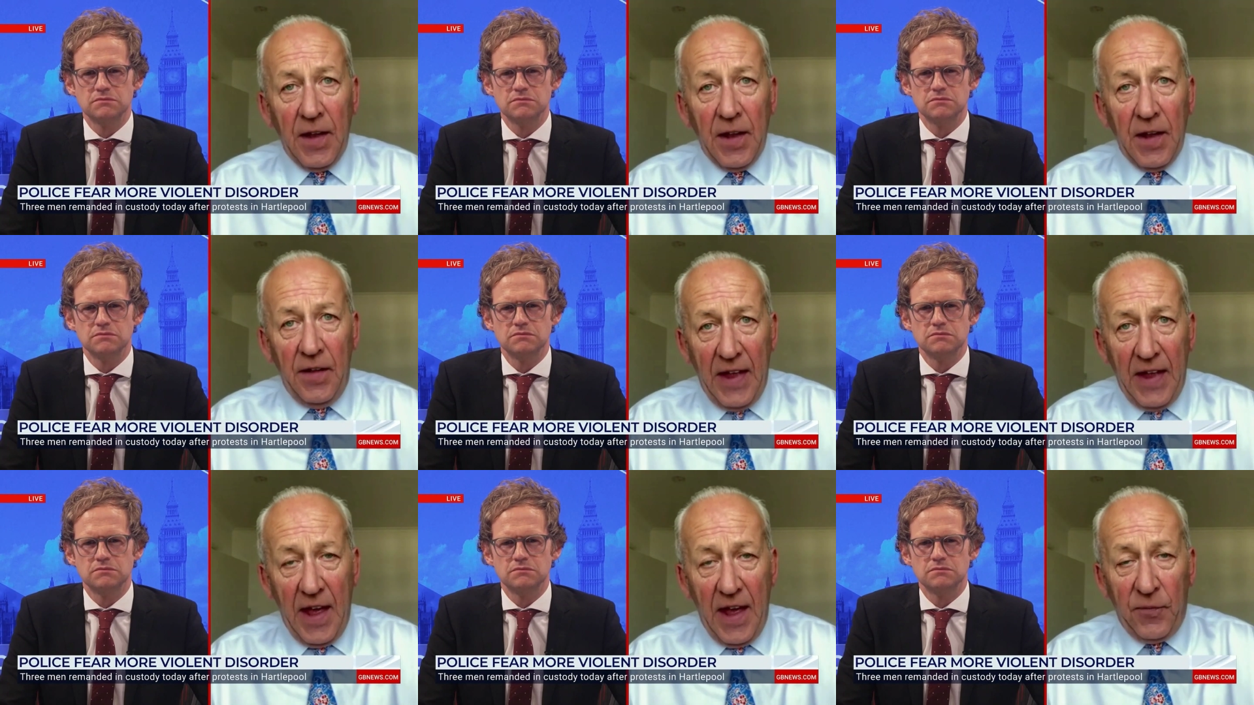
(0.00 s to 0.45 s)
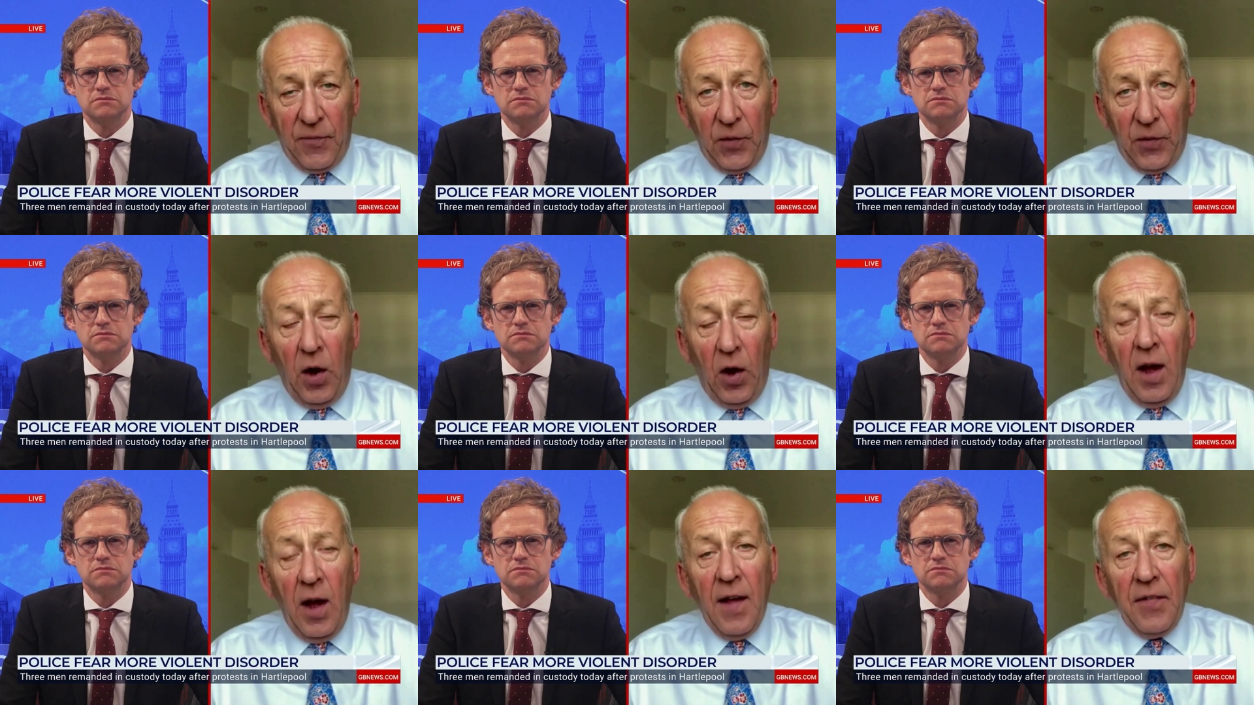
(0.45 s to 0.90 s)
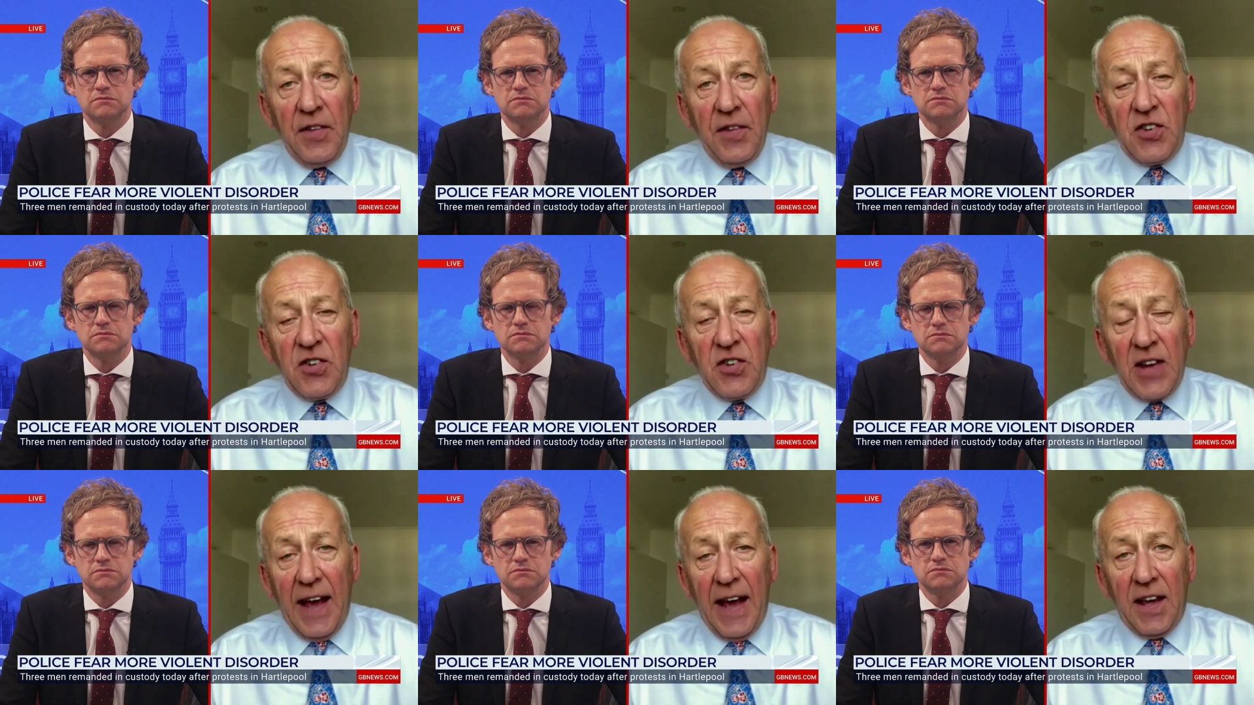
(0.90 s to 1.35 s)
Speaker 1: and therefore
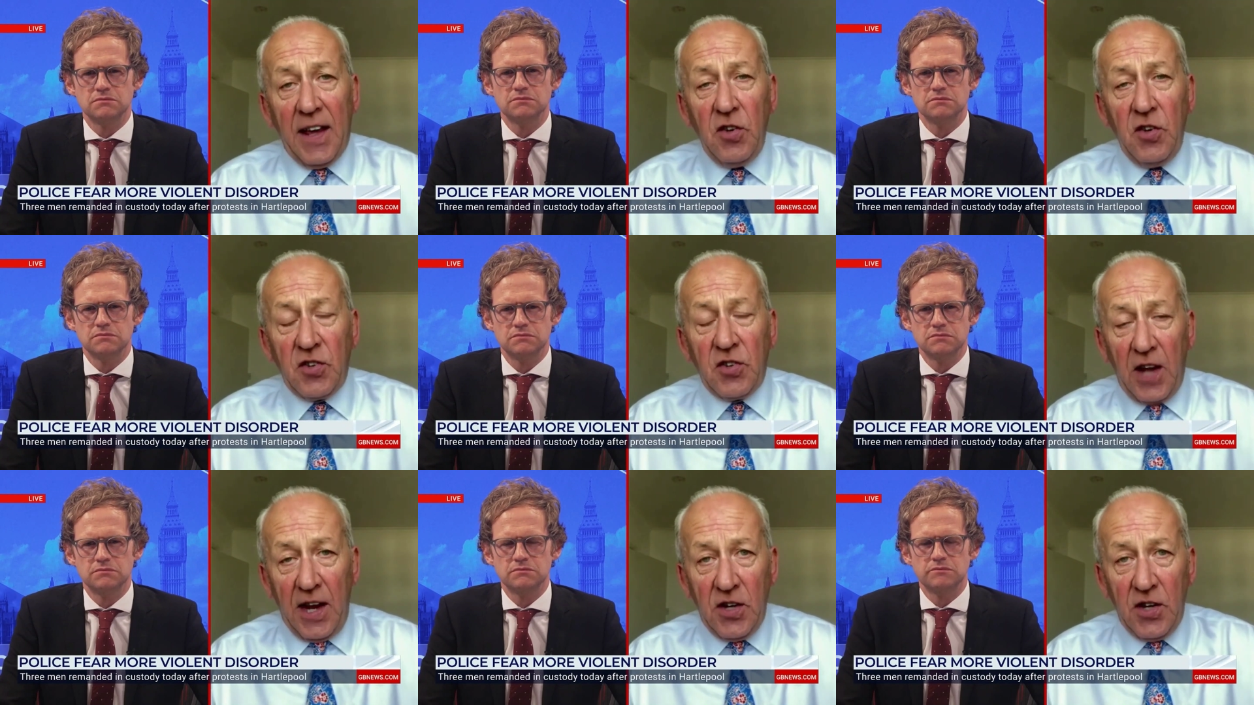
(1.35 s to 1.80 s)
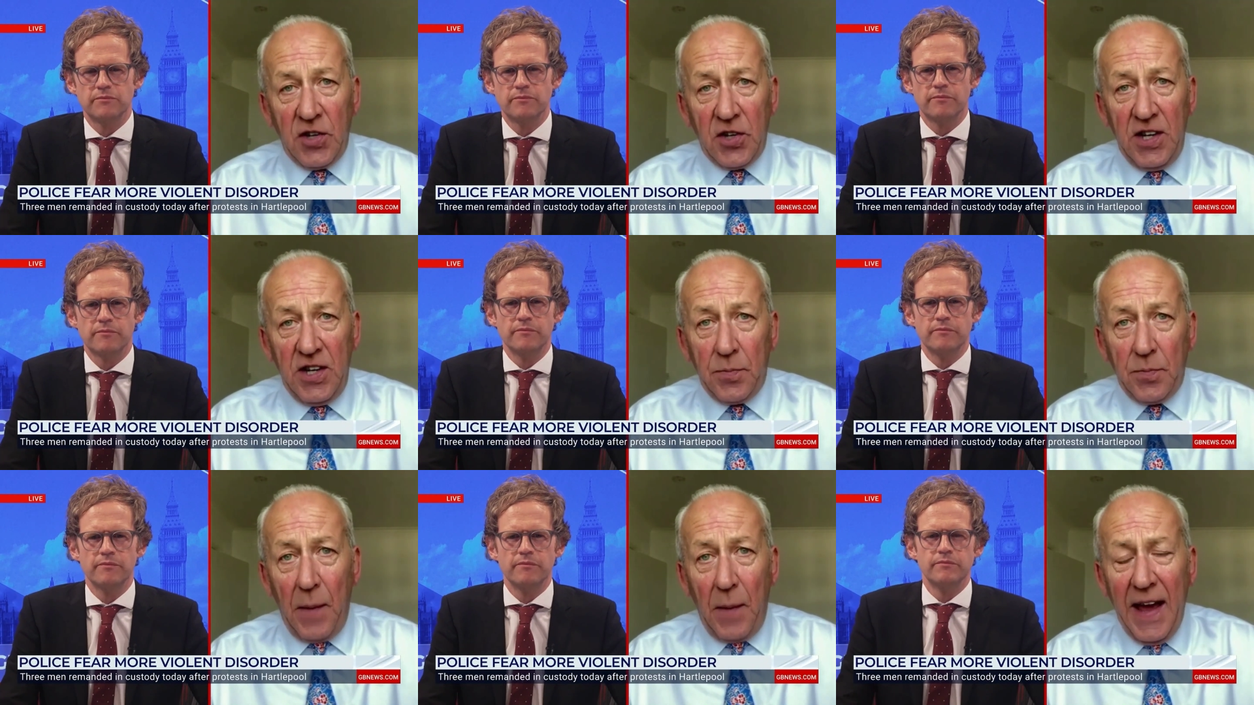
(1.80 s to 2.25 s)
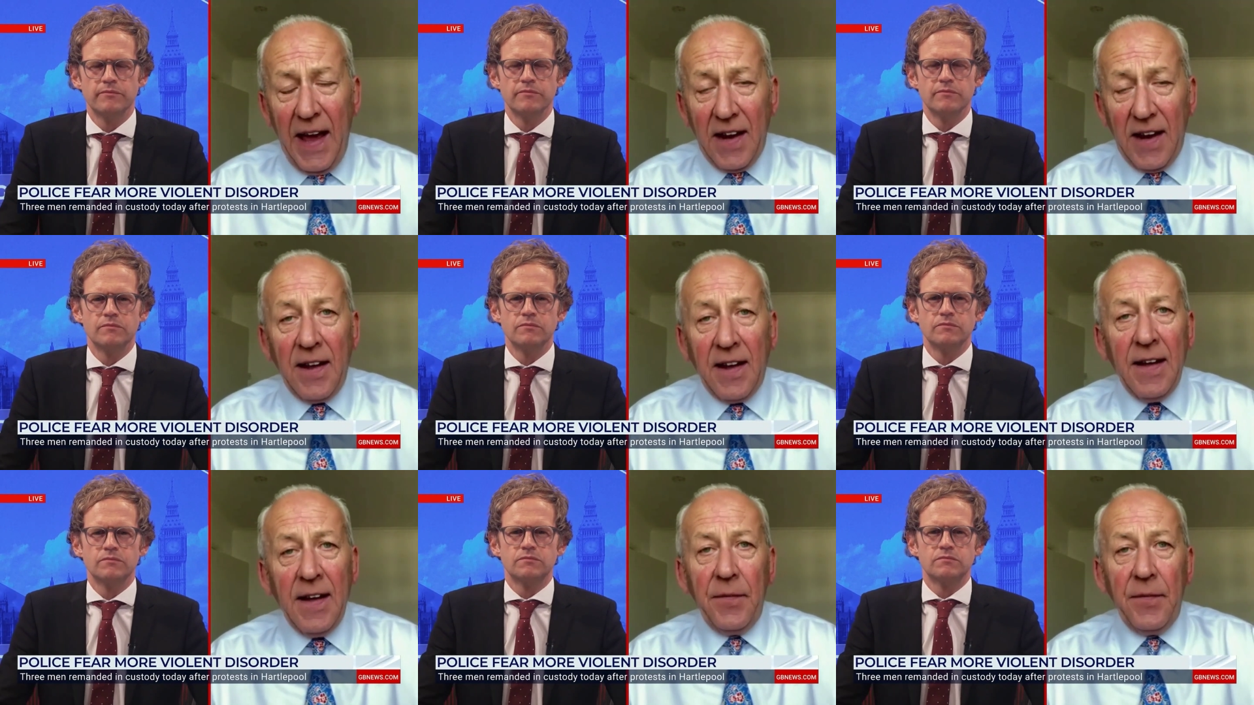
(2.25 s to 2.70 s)
this accusation is
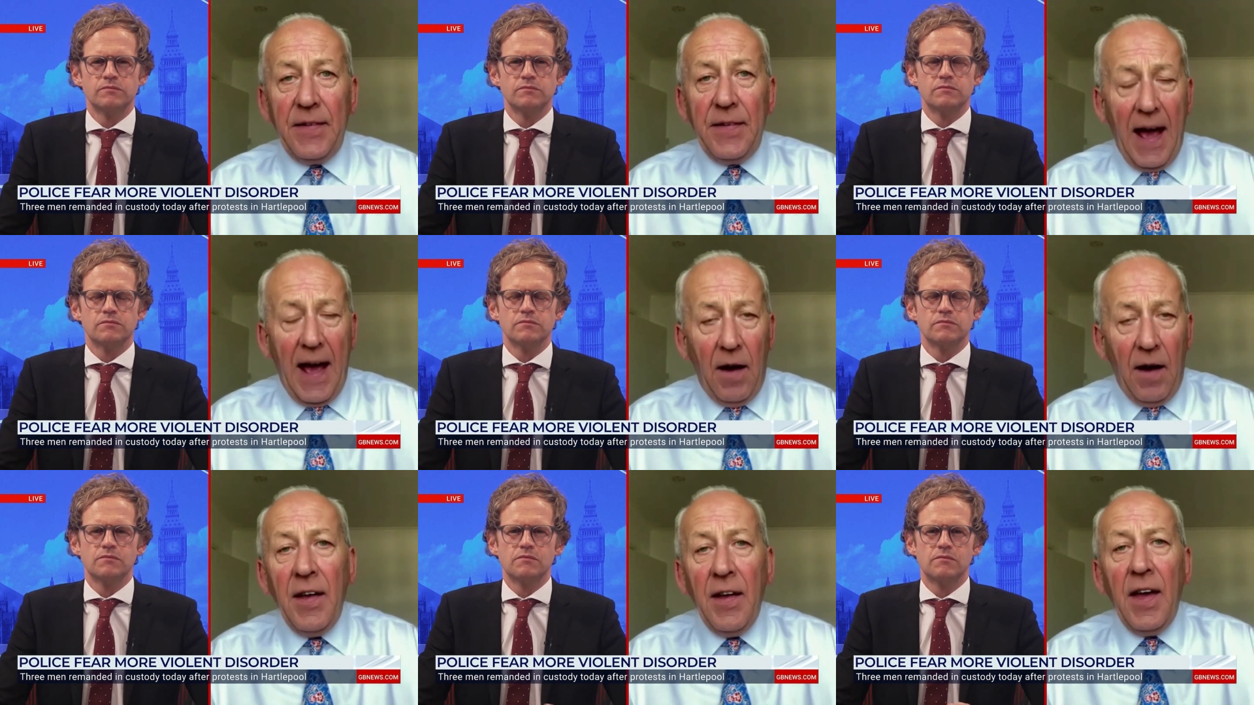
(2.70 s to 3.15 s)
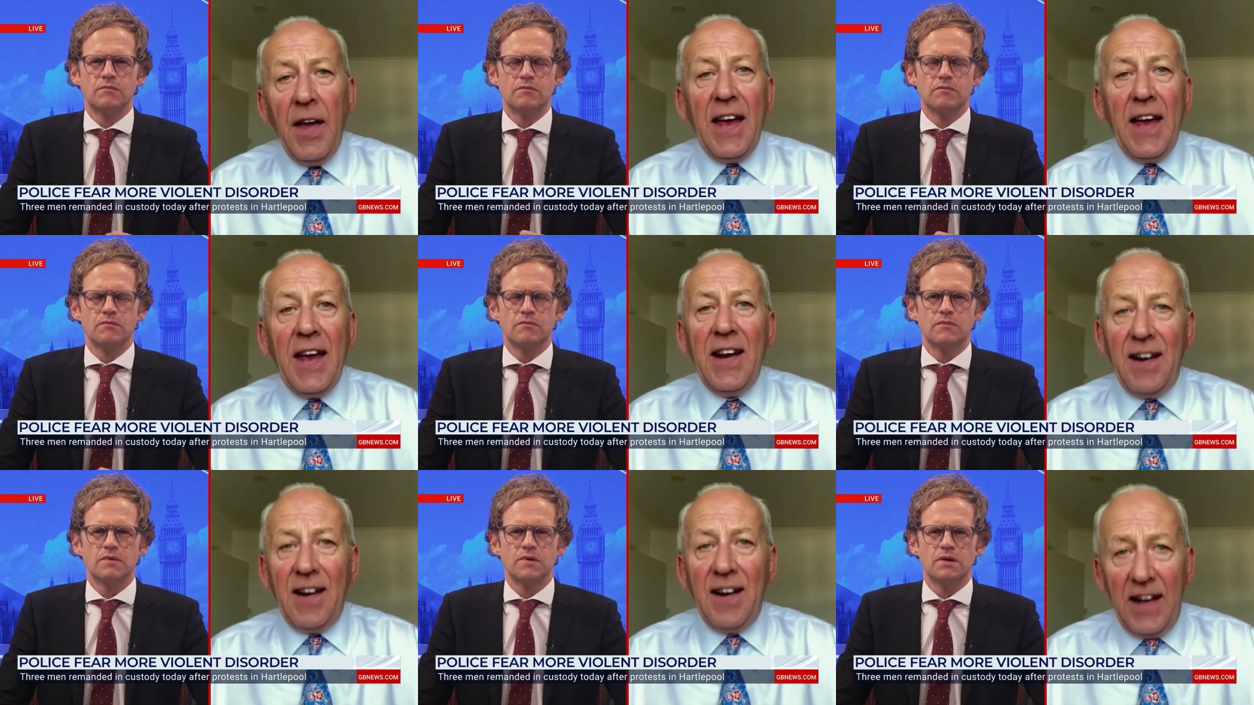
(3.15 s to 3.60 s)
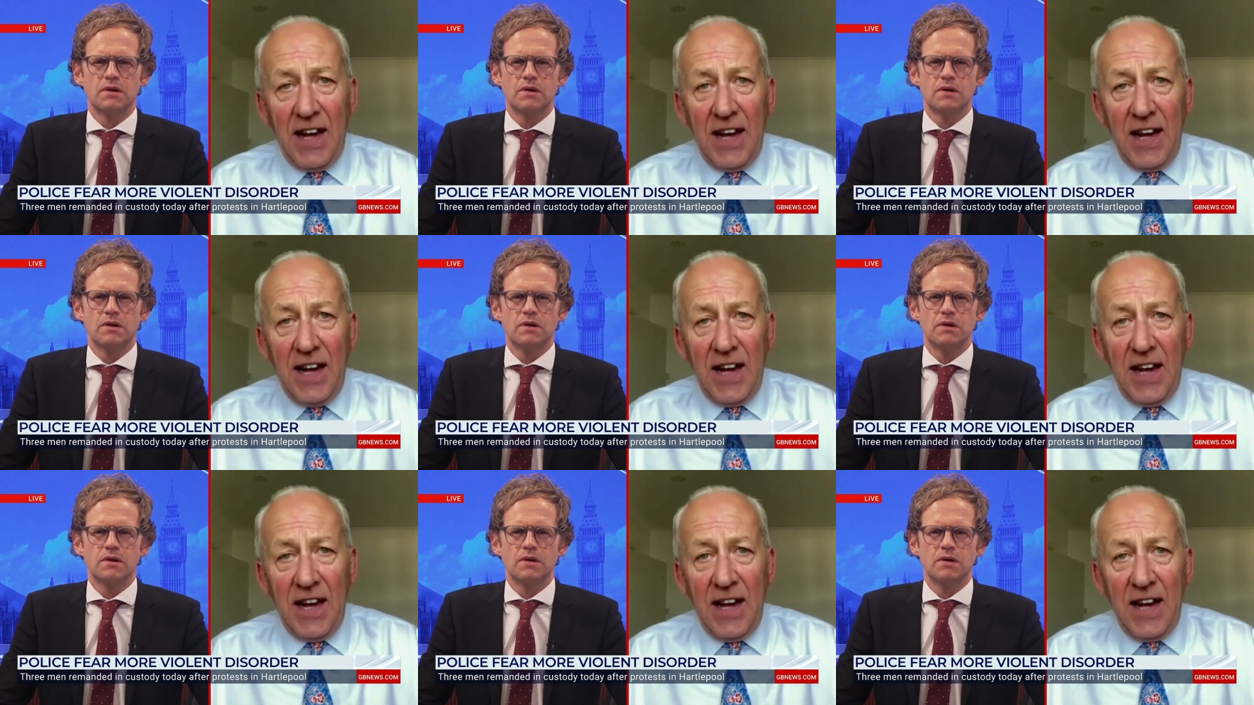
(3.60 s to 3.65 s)
made. Now, in